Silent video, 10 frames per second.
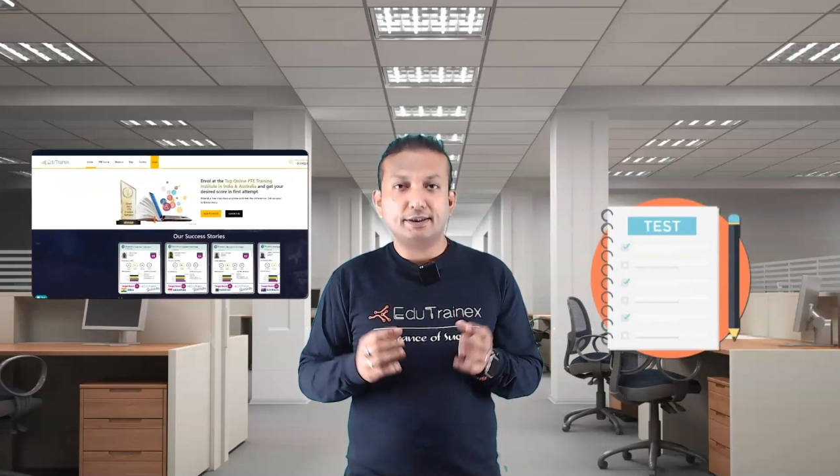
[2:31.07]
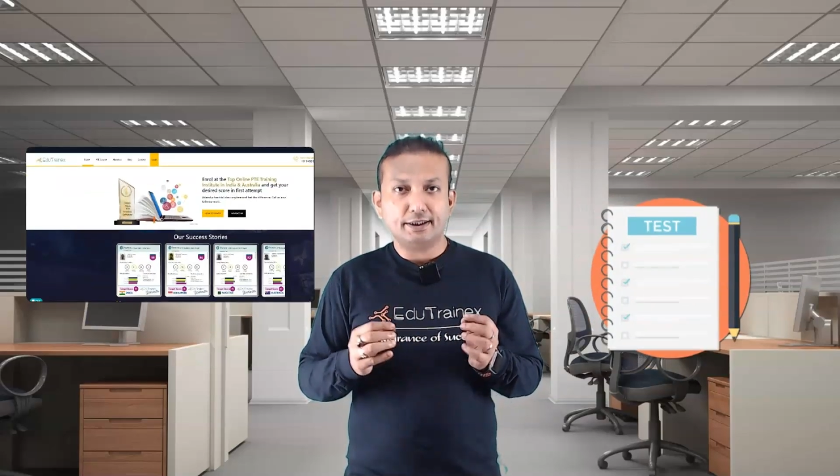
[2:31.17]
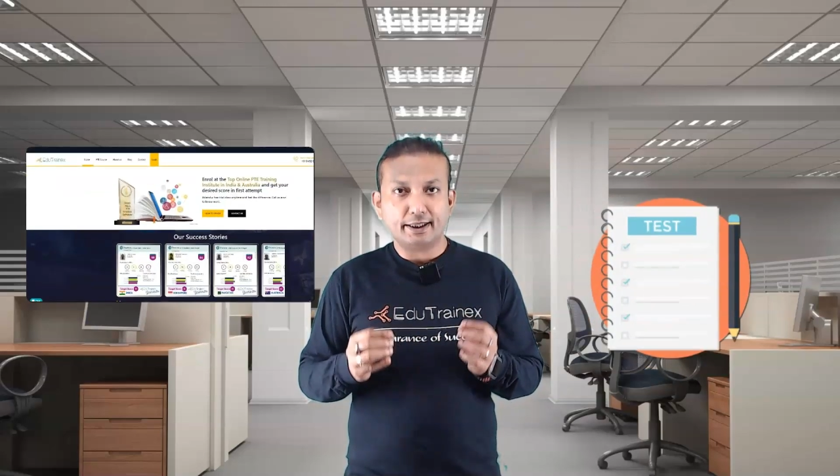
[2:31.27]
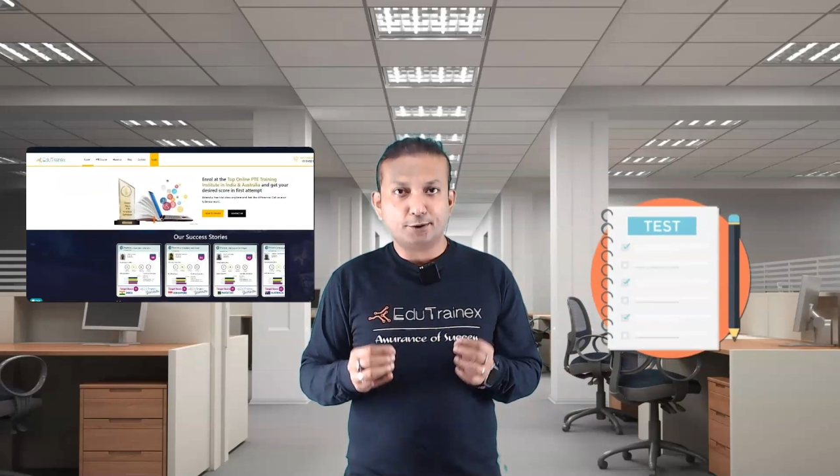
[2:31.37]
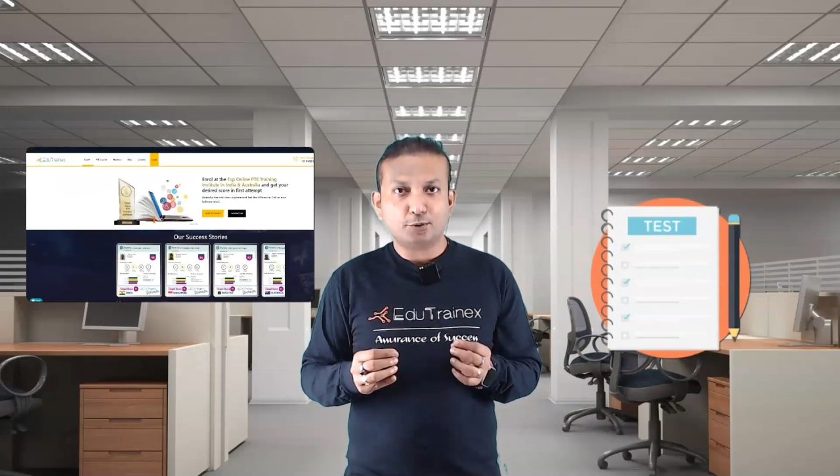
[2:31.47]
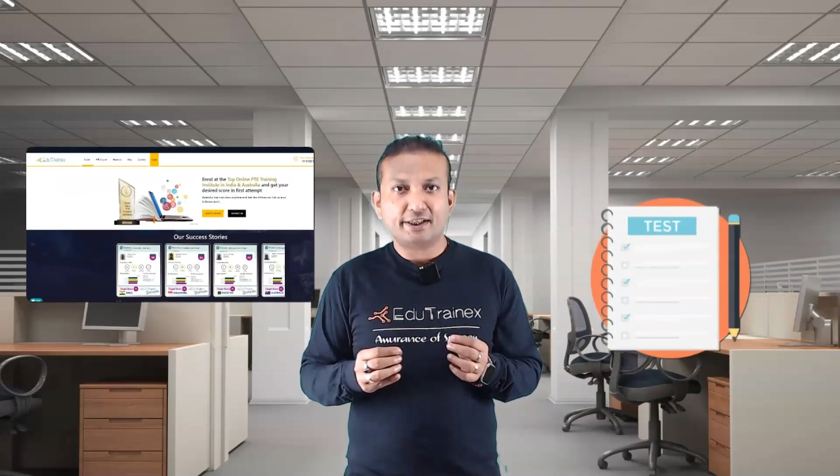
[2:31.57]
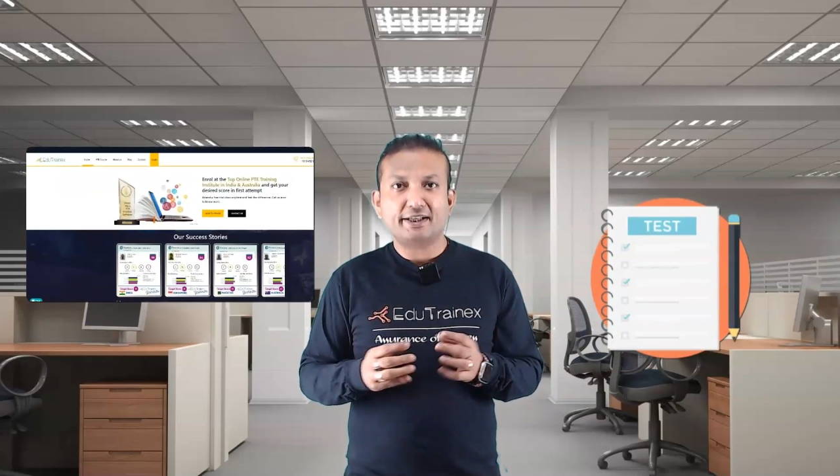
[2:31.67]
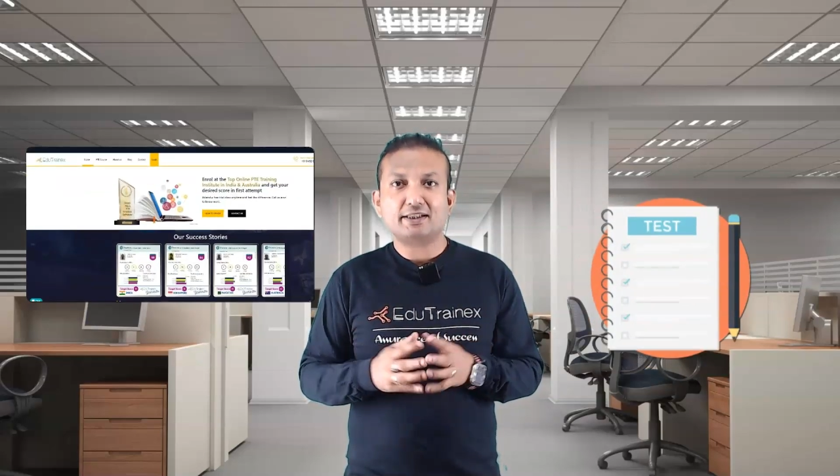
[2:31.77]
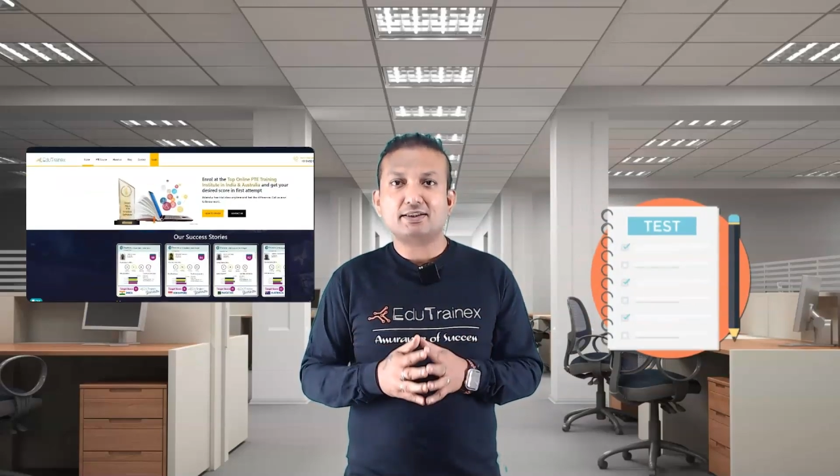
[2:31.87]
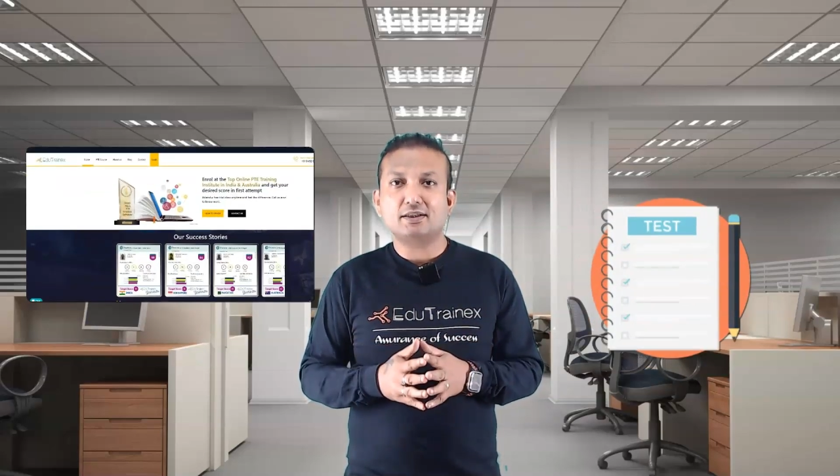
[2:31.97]
the
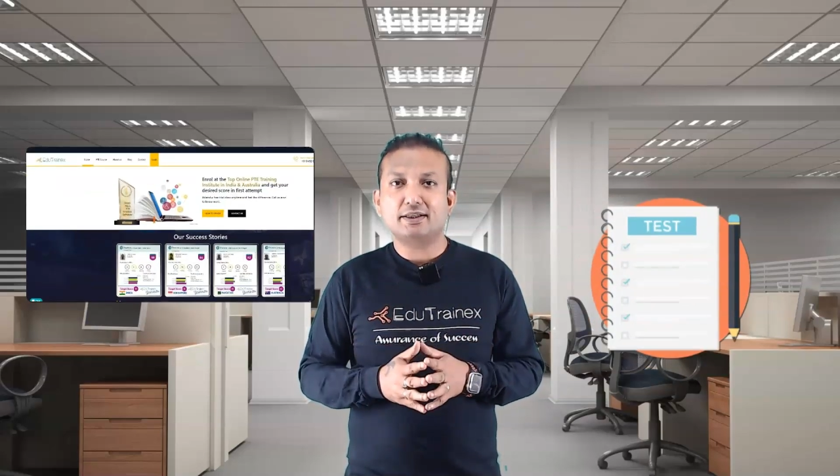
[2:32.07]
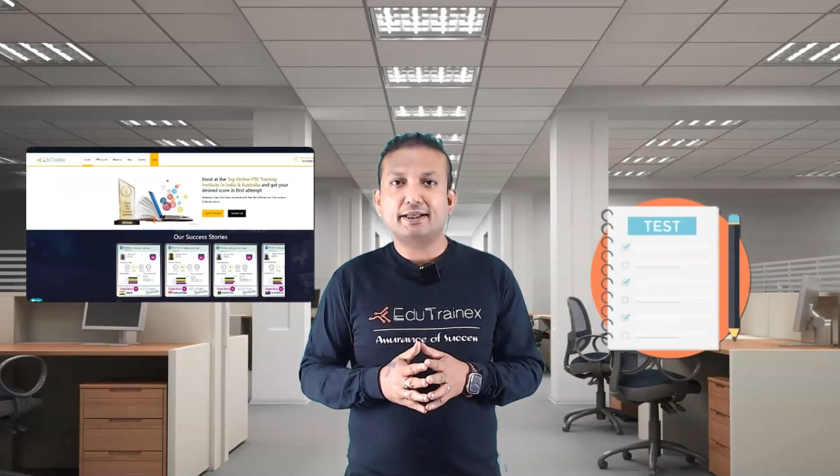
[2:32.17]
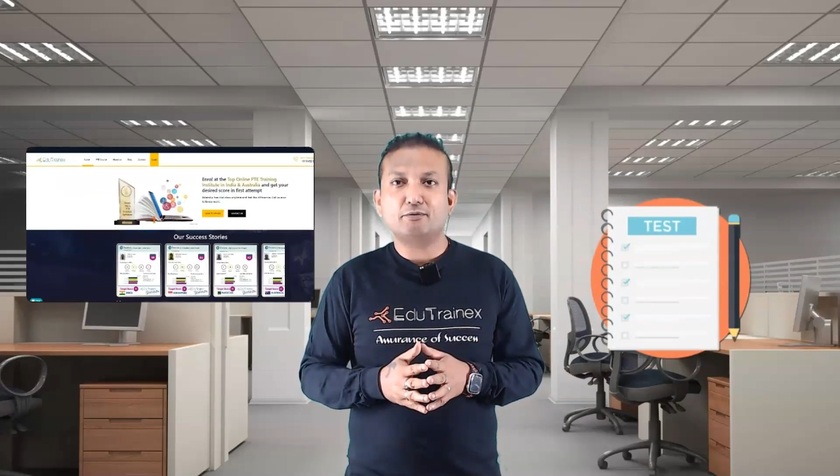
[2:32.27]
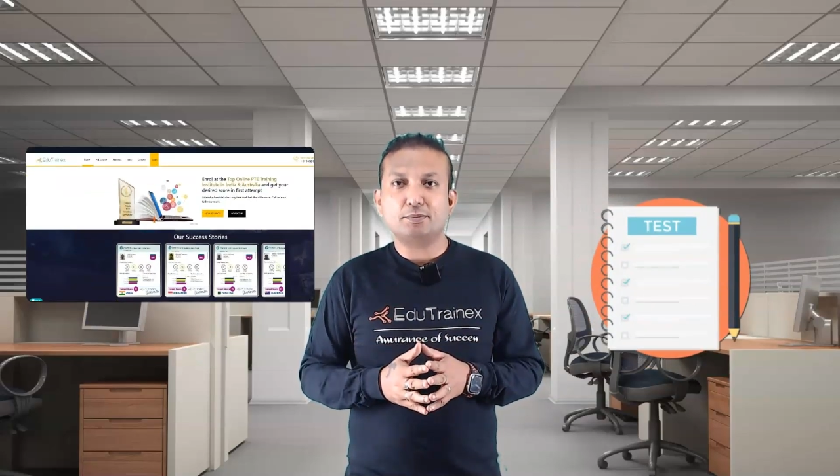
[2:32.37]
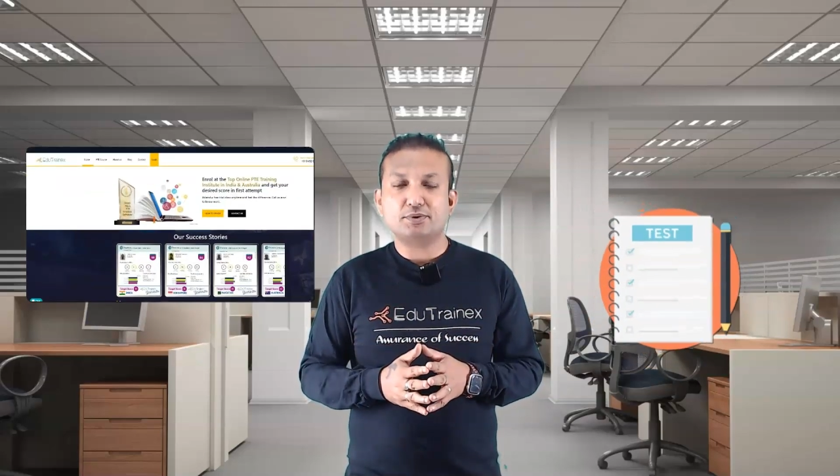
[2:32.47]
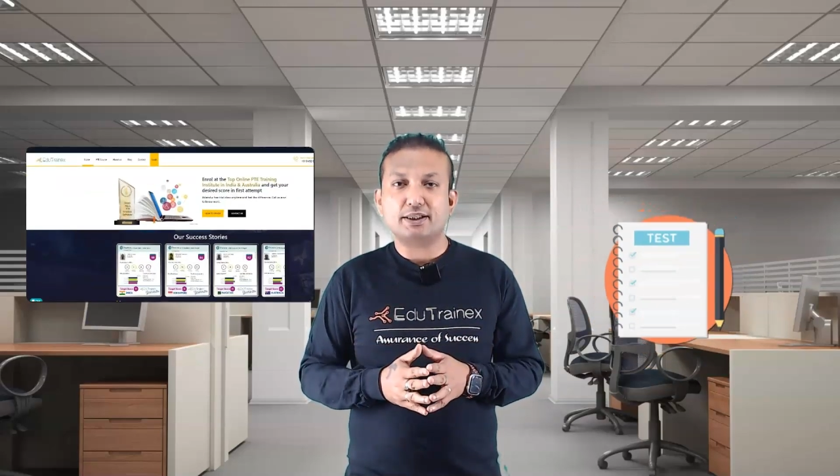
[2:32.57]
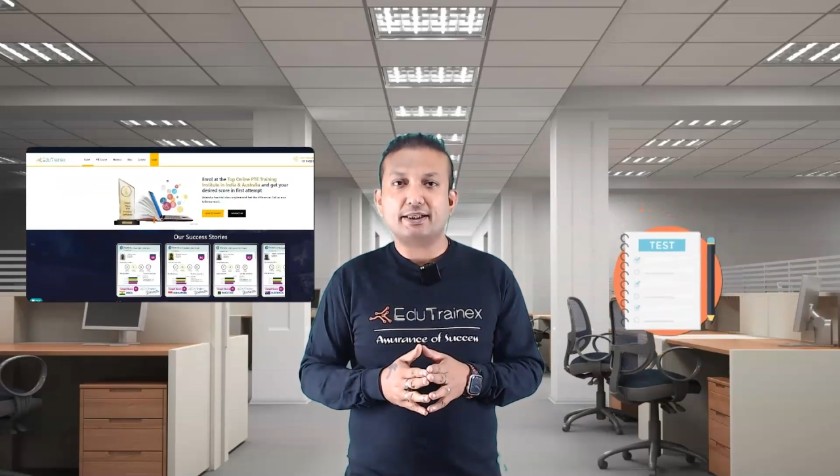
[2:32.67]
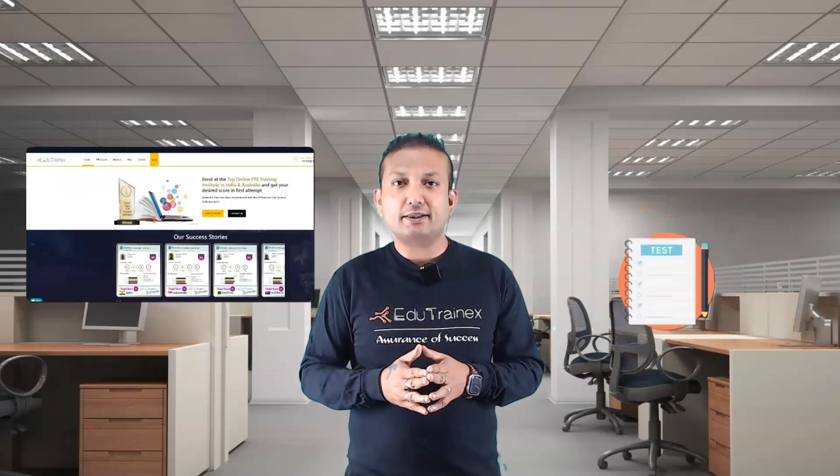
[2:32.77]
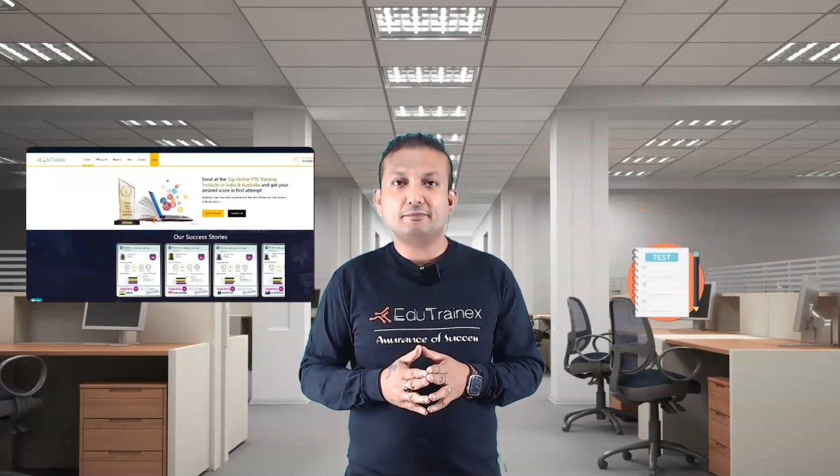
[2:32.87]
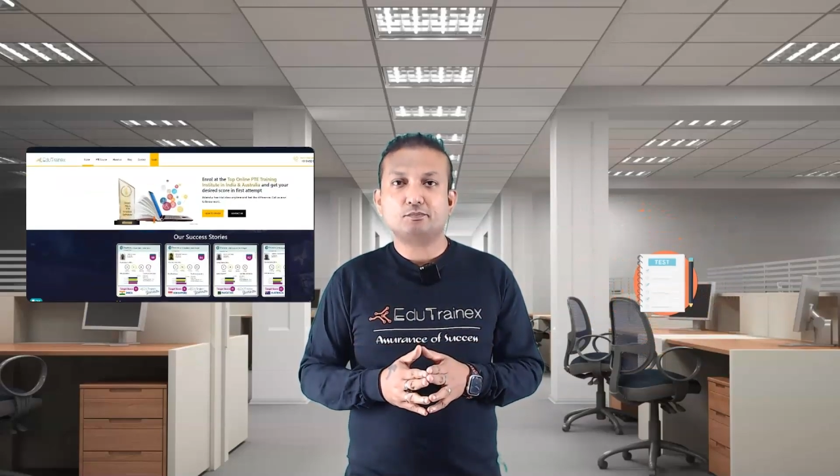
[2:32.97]
EduTrainex learning website